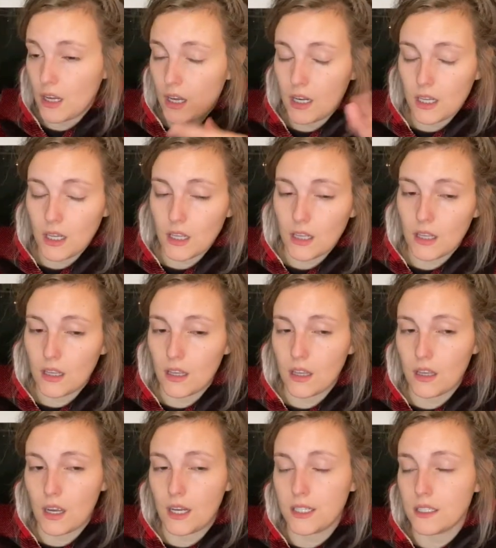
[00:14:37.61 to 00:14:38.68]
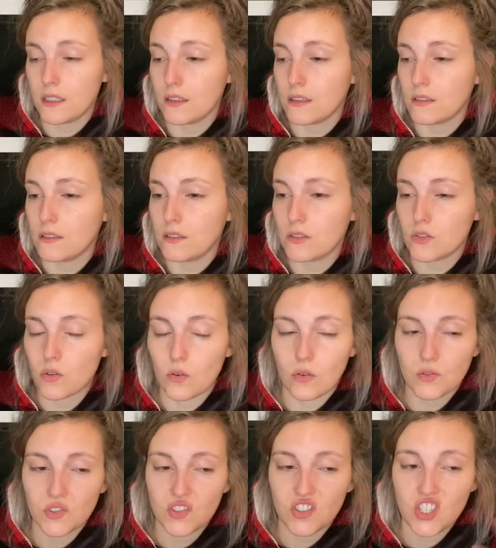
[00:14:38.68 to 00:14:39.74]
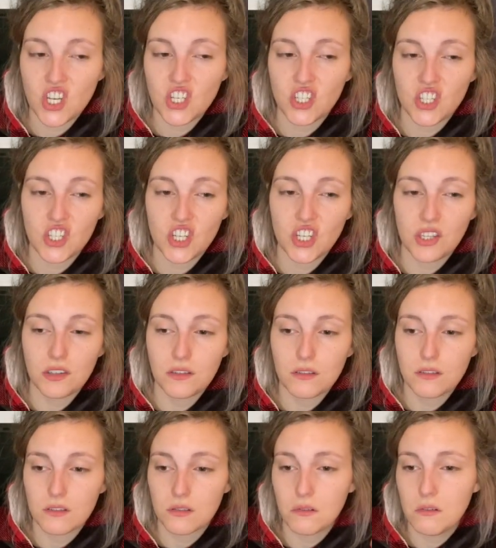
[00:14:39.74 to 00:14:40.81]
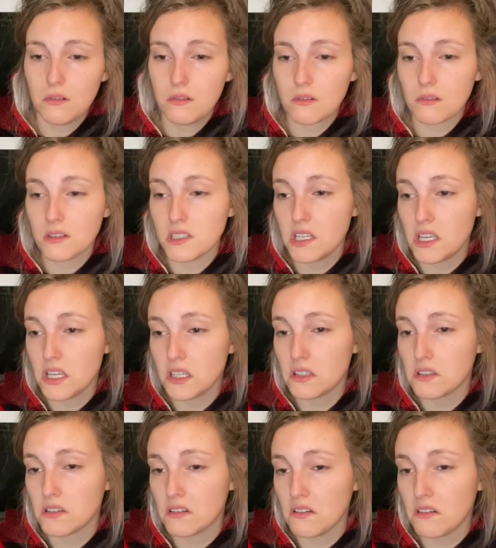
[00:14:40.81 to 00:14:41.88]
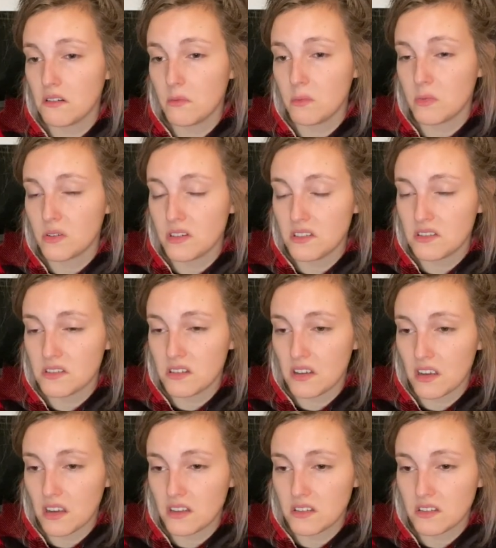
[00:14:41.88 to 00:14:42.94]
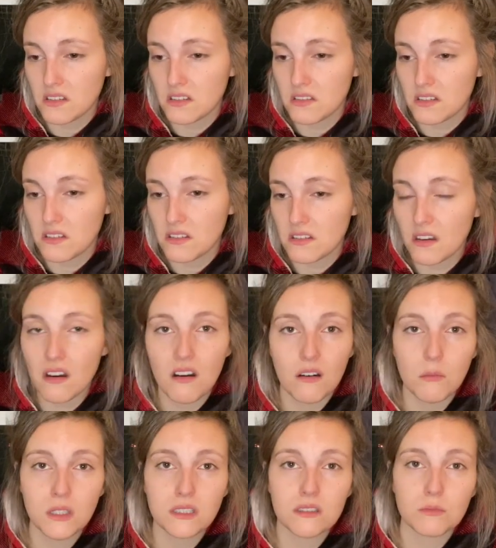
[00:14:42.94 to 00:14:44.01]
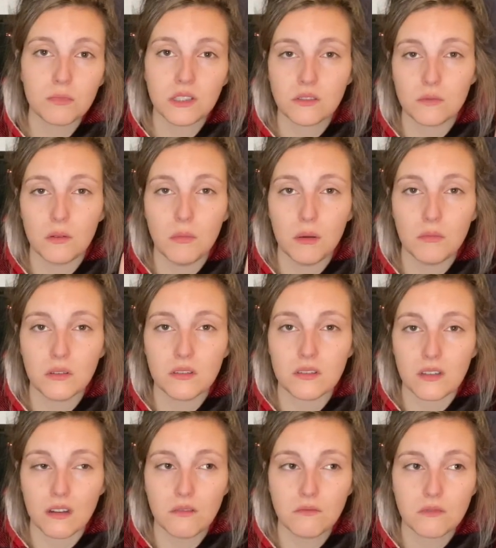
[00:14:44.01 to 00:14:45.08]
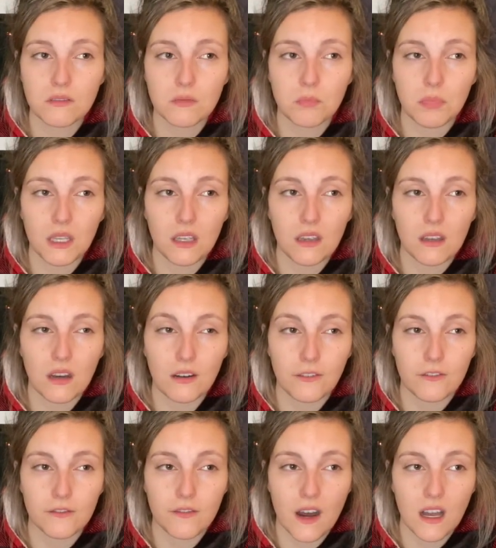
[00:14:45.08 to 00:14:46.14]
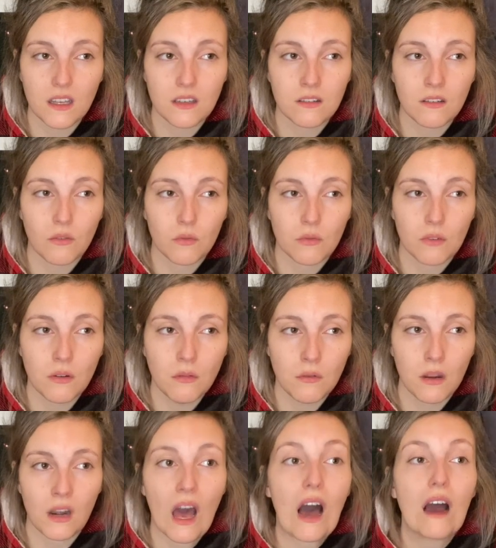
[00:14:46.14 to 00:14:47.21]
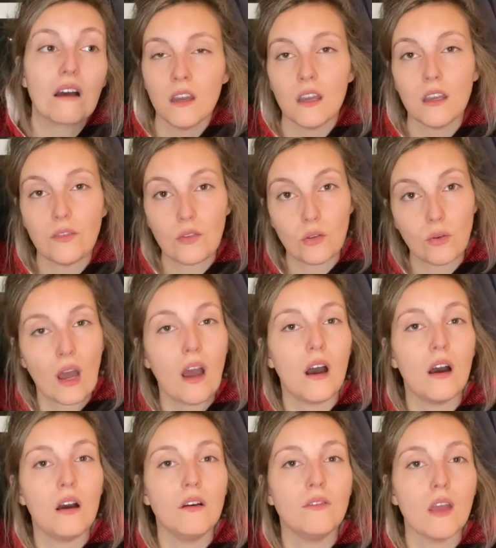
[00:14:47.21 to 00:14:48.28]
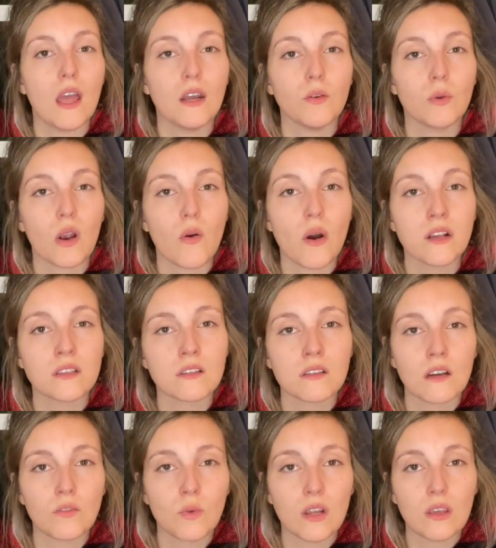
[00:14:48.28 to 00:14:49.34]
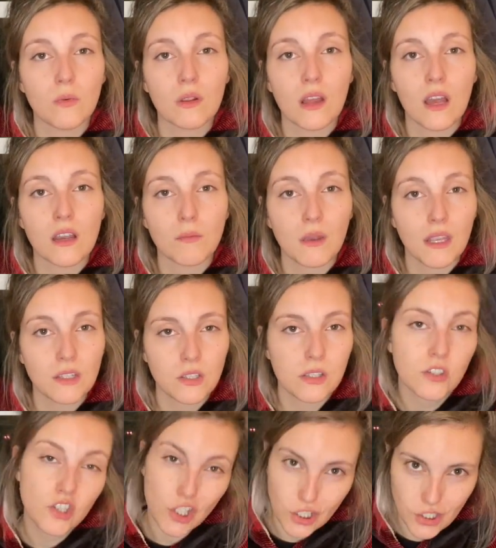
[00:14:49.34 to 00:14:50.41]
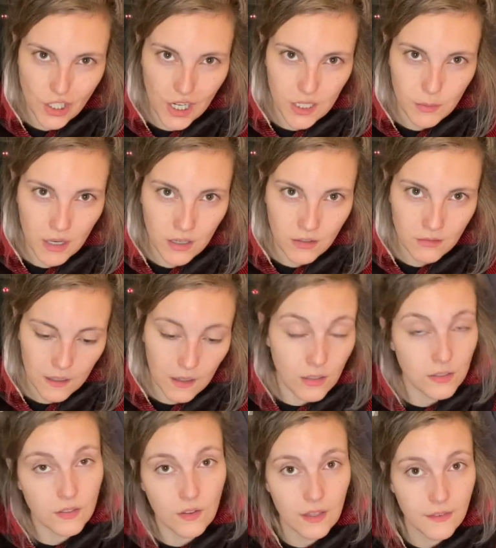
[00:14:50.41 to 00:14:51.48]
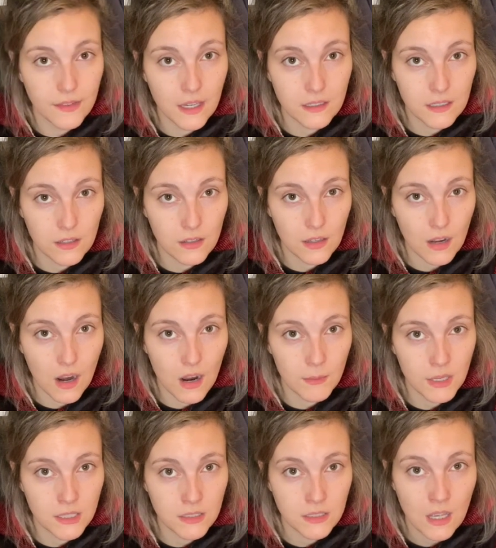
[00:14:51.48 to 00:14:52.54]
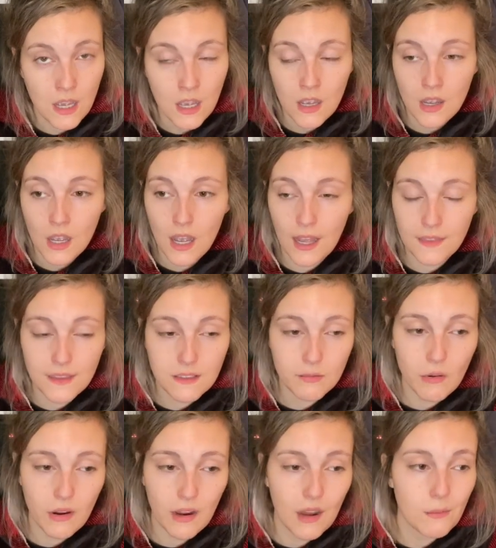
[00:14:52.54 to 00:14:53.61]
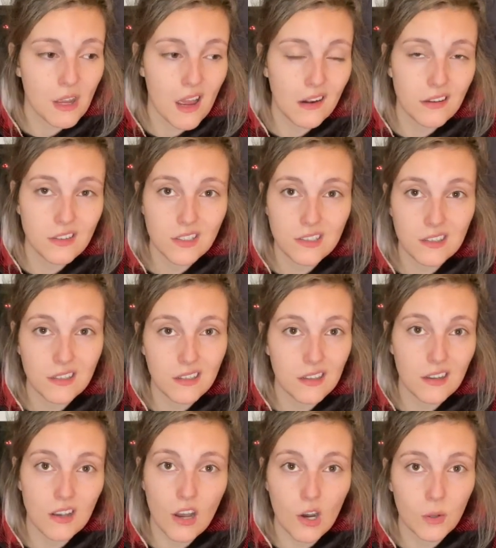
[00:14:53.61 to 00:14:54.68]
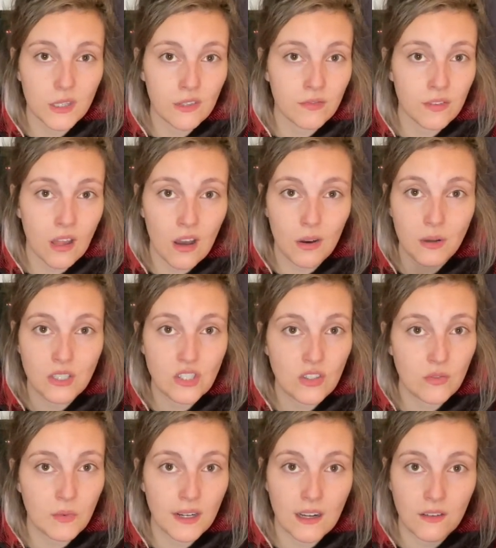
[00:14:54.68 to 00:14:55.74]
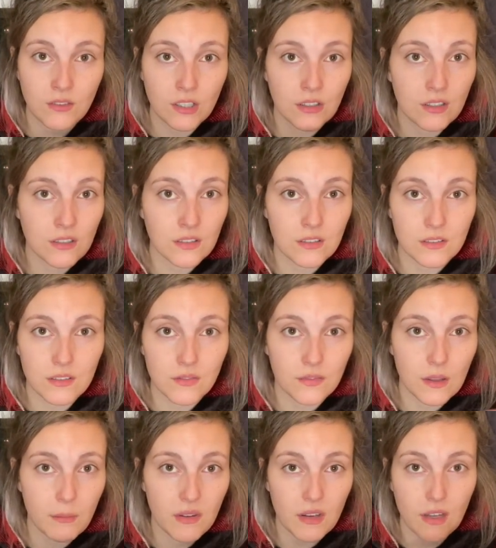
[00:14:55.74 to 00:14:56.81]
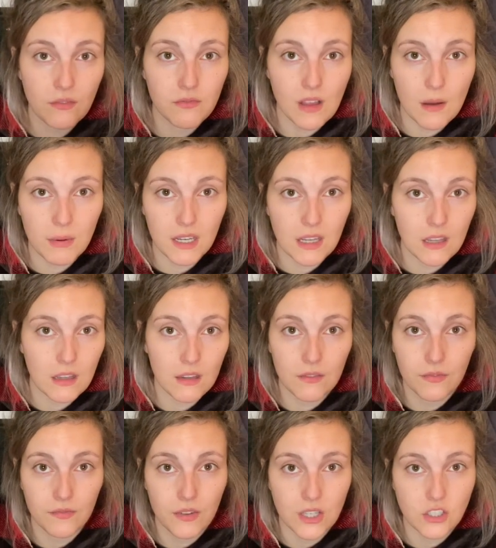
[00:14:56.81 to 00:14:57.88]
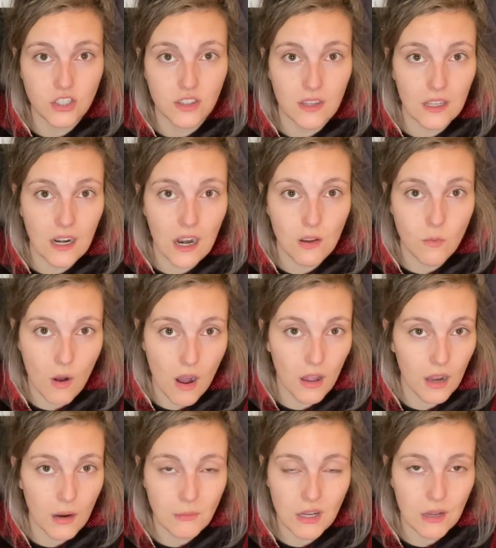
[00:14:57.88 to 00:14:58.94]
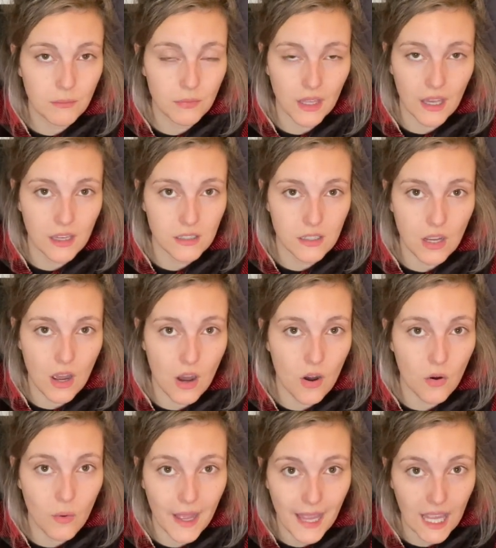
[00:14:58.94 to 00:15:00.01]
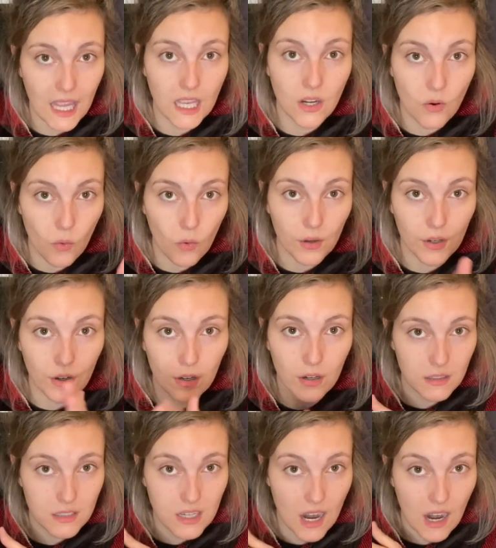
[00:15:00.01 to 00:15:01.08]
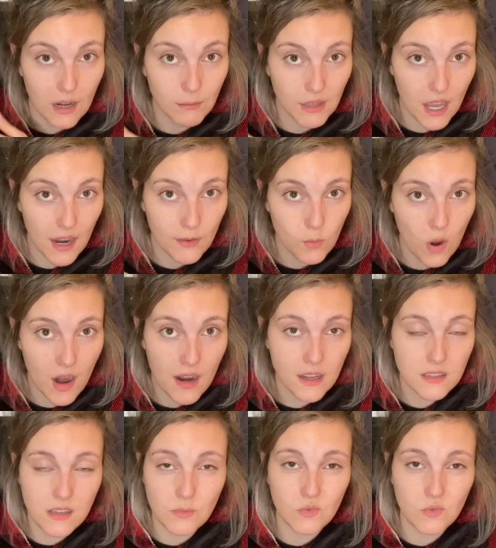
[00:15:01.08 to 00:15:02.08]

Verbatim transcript: Any ideas or suggestions or critiques are appreciated in the comments, but remember, don't be a fun ruiner. If you have any requests on what you would like me to chit chat about, also leave that down in the comments. At this point, I'm kind of just gonna go with the flow and do whatever the flippity floppity fish that I want. I'm not planning to go in order timeline-wise. I'm